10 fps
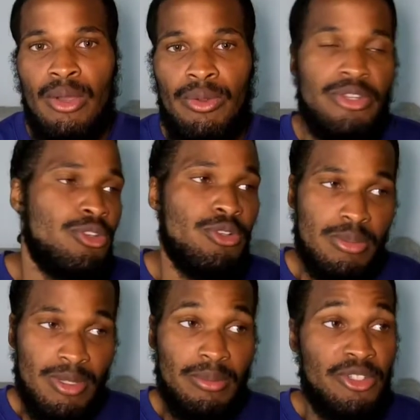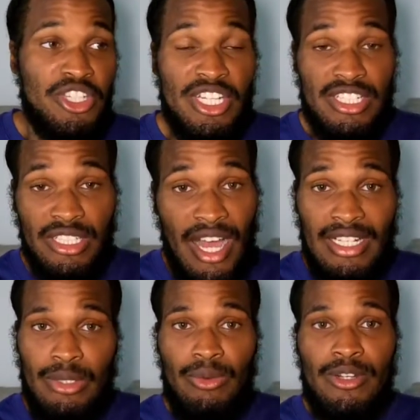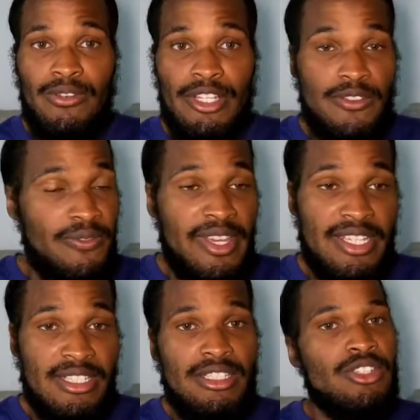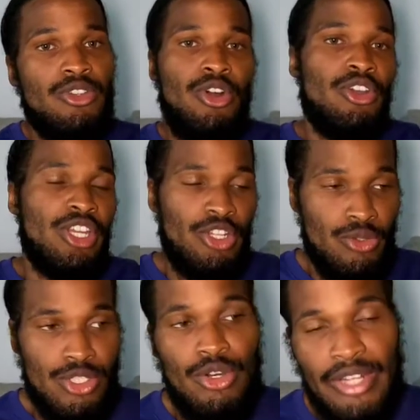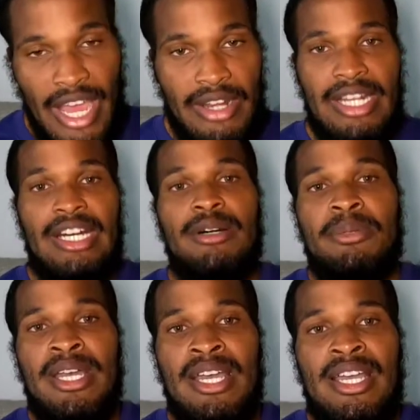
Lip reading: When you do a Smith machine, it's locked in one. It's fixed. So all you can do is go down and up.